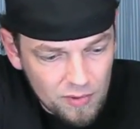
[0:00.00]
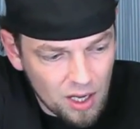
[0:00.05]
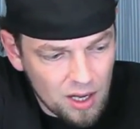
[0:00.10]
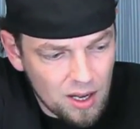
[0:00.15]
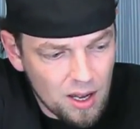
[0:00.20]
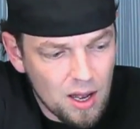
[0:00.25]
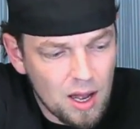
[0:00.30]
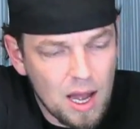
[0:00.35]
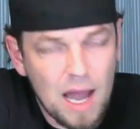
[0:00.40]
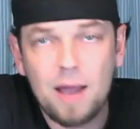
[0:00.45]

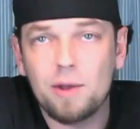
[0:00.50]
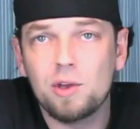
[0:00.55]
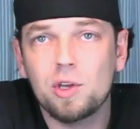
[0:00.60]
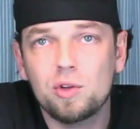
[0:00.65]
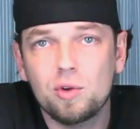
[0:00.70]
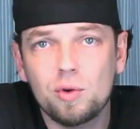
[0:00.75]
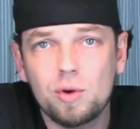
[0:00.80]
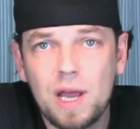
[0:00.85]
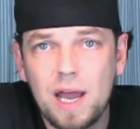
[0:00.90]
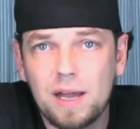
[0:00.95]
Uh, how you
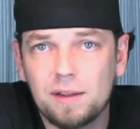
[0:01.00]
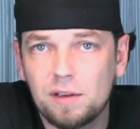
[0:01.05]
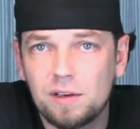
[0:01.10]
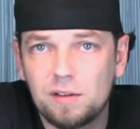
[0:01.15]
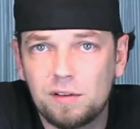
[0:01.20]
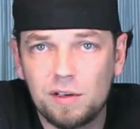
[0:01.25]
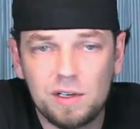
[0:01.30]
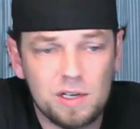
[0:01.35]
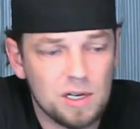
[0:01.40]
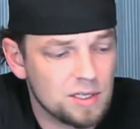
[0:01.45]
do that
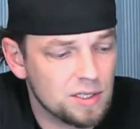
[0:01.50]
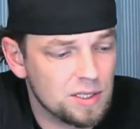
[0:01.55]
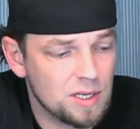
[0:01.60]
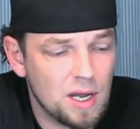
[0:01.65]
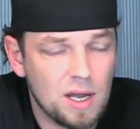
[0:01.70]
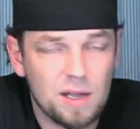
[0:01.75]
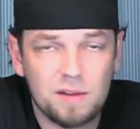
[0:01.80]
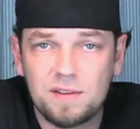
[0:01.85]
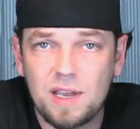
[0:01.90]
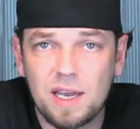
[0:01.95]
is you just
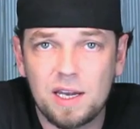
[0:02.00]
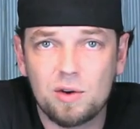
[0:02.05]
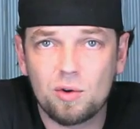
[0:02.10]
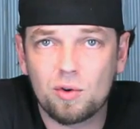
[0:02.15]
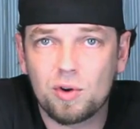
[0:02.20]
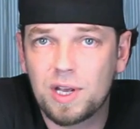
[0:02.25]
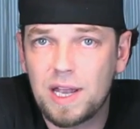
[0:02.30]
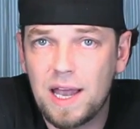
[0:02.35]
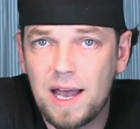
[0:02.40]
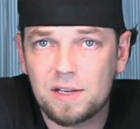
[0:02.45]
uh, take
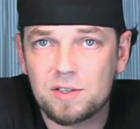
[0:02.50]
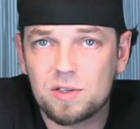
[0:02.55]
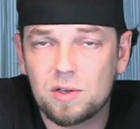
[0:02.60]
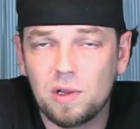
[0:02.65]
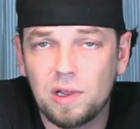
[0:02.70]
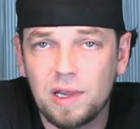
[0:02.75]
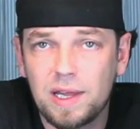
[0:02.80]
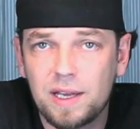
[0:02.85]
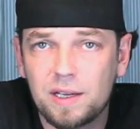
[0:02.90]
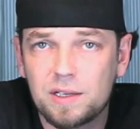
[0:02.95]
your
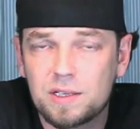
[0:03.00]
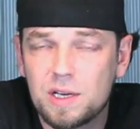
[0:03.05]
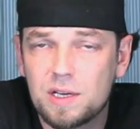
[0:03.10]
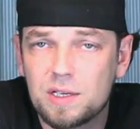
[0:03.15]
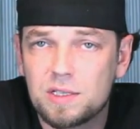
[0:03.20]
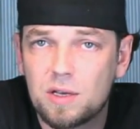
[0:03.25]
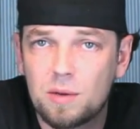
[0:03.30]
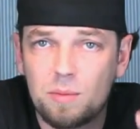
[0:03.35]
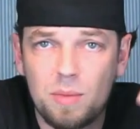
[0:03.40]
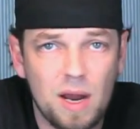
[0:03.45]
Castle link
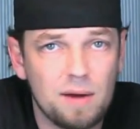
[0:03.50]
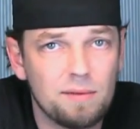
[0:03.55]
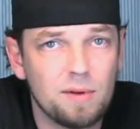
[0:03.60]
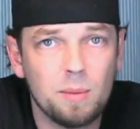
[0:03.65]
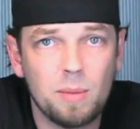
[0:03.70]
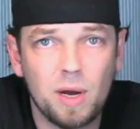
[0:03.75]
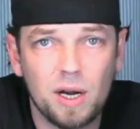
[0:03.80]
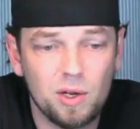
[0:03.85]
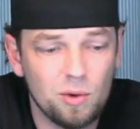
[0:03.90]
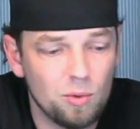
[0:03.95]
system.
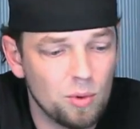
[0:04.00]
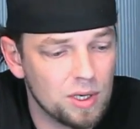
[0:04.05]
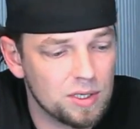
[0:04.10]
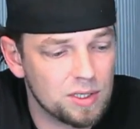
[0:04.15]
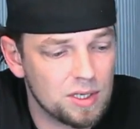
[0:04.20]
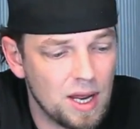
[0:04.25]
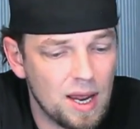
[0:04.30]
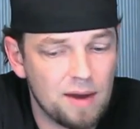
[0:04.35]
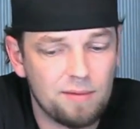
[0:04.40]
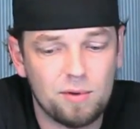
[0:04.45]
Everybody who
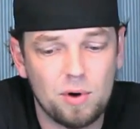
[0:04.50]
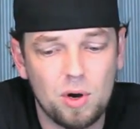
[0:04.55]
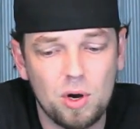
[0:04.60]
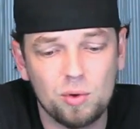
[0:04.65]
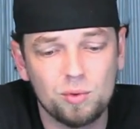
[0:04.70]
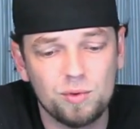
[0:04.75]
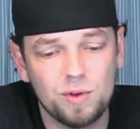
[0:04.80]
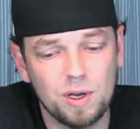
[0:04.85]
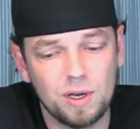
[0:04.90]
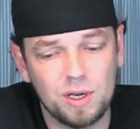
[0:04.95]
has ever
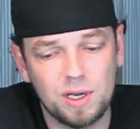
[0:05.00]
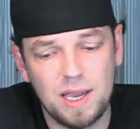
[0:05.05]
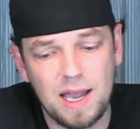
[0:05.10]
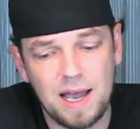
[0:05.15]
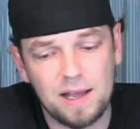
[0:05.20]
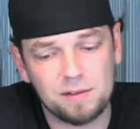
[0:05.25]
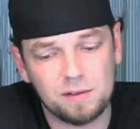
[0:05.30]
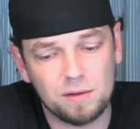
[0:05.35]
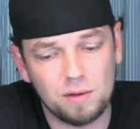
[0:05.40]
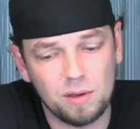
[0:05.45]
owned a
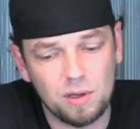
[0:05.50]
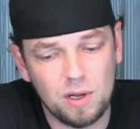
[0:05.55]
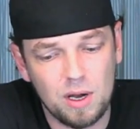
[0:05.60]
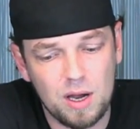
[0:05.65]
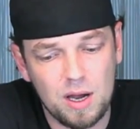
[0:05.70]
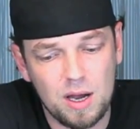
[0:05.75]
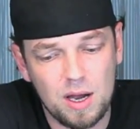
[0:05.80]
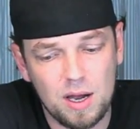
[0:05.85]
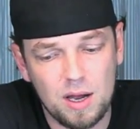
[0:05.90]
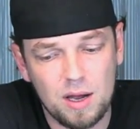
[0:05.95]
Castle
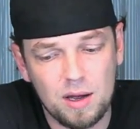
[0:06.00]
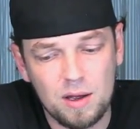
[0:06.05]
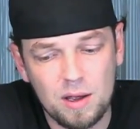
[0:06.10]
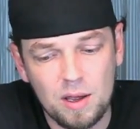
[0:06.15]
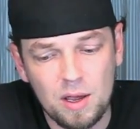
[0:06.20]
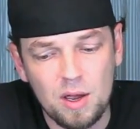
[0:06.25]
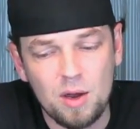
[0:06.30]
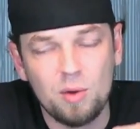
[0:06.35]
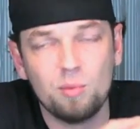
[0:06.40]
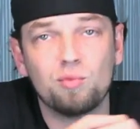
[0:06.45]
uh,
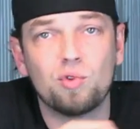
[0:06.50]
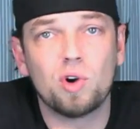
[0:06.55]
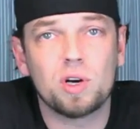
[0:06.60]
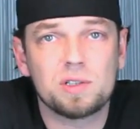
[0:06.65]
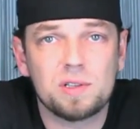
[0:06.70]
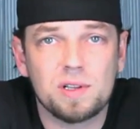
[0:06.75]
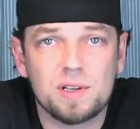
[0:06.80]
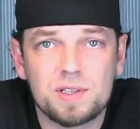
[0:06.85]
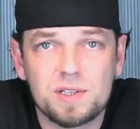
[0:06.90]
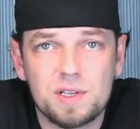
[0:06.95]

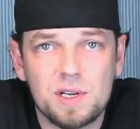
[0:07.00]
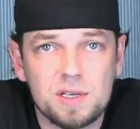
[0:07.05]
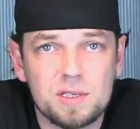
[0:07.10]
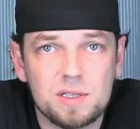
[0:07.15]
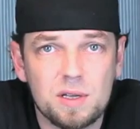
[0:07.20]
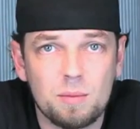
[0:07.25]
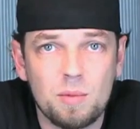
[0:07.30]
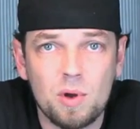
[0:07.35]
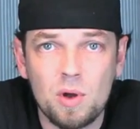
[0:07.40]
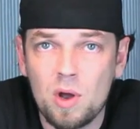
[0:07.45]
brushless
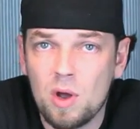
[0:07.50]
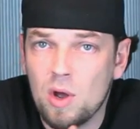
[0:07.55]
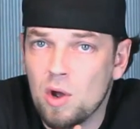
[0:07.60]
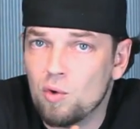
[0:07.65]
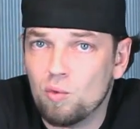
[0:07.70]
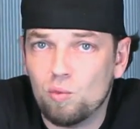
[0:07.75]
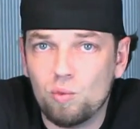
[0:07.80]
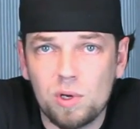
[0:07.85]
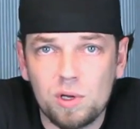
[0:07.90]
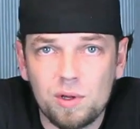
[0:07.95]
system
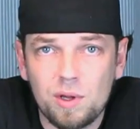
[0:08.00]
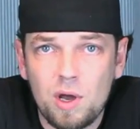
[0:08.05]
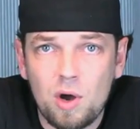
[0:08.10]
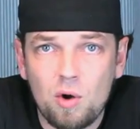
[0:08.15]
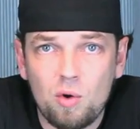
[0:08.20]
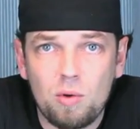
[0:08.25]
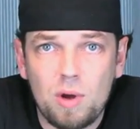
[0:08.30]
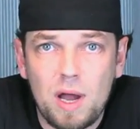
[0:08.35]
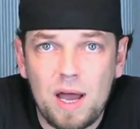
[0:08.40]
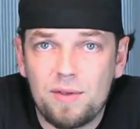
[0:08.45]
will
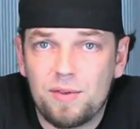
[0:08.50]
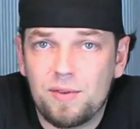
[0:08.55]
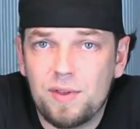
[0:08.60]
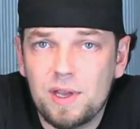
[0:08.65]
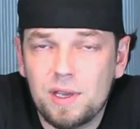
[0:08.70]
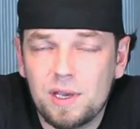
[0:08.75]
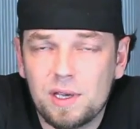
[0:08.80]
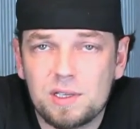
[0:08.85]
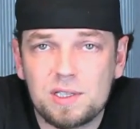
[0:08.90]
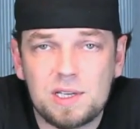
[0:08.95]
know, I
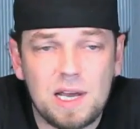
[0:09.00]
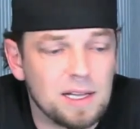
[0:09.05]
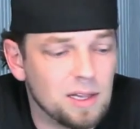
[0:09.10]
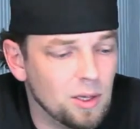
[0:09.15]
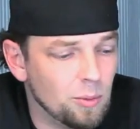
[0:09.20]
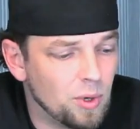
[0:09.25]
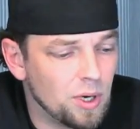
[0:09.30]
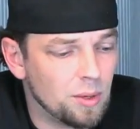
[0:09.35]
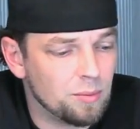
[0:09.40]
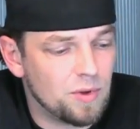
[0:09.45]
think,
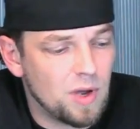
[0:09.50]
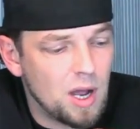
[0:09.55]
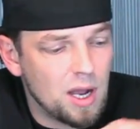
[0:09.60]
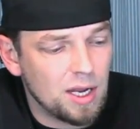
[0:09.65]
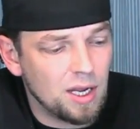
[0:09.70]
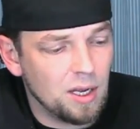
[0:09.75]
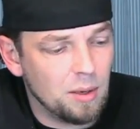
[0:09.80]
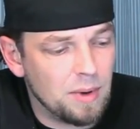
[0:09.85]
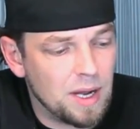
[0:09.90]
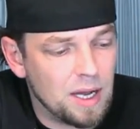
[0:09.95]
exactly what I'm
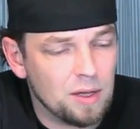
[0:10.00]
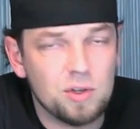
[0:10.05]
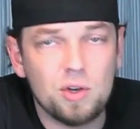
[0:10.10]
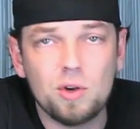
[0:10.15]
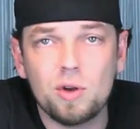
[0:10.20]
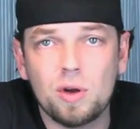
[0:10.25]
talking about.